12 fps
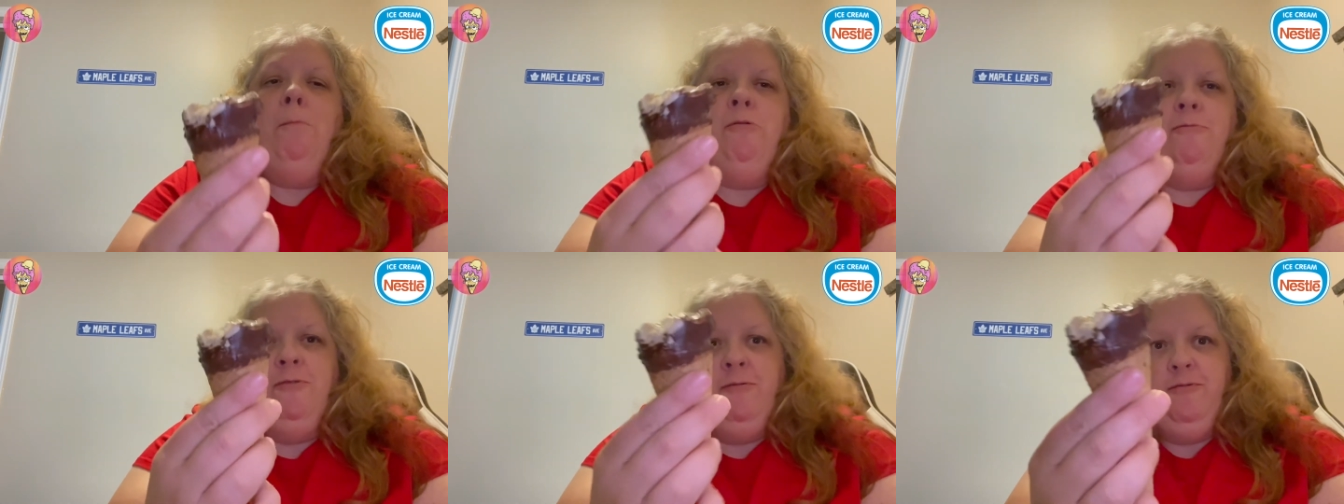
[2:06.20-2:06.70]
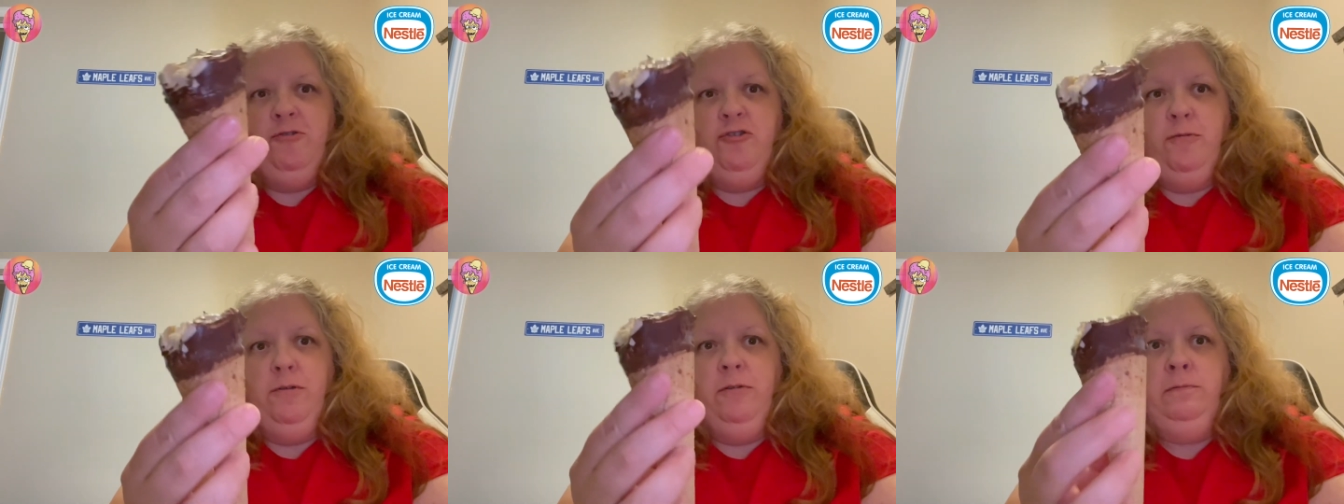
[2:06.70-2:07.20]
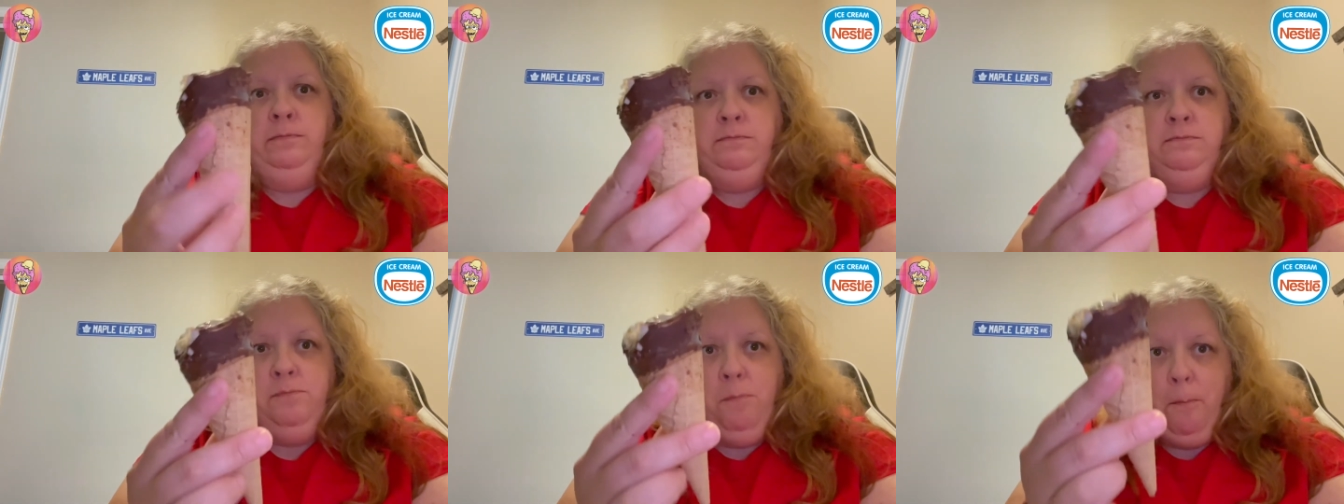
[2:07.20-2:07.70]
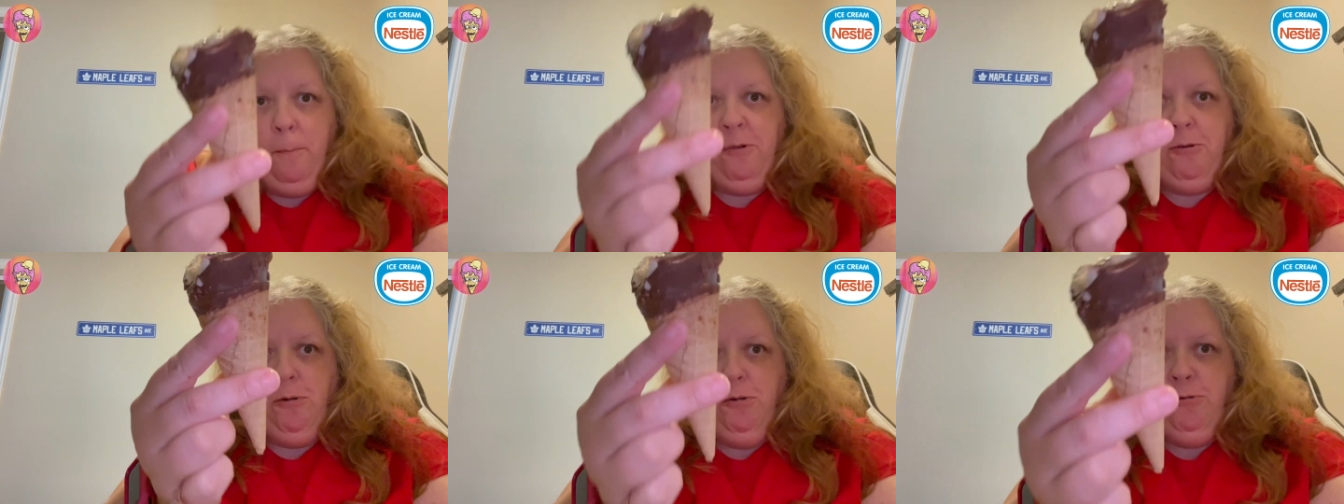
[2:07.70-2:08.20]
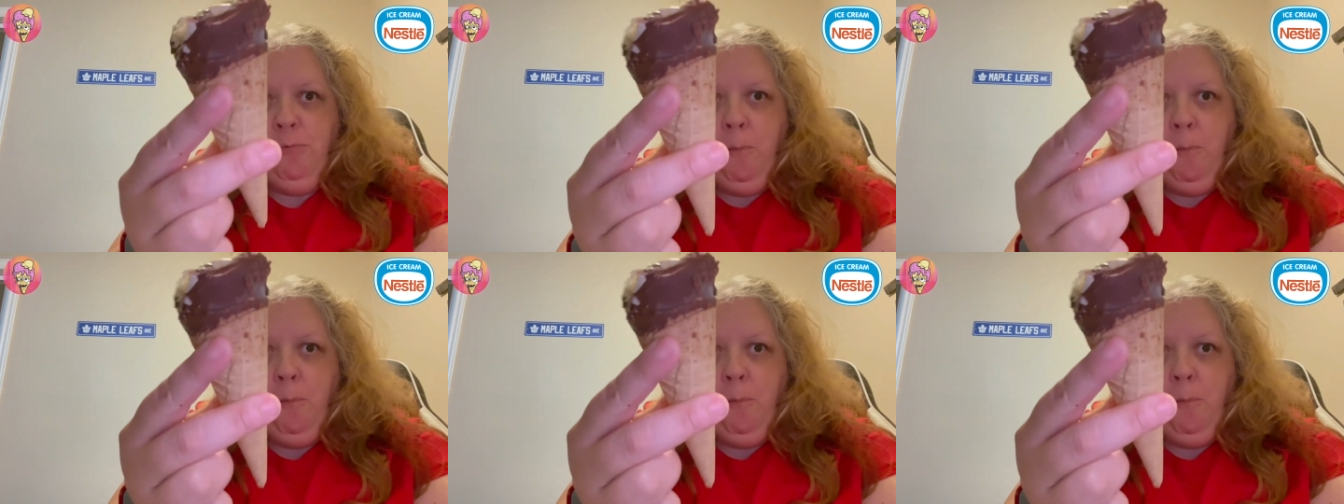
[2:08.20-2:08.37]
I'll fit for summer, of course.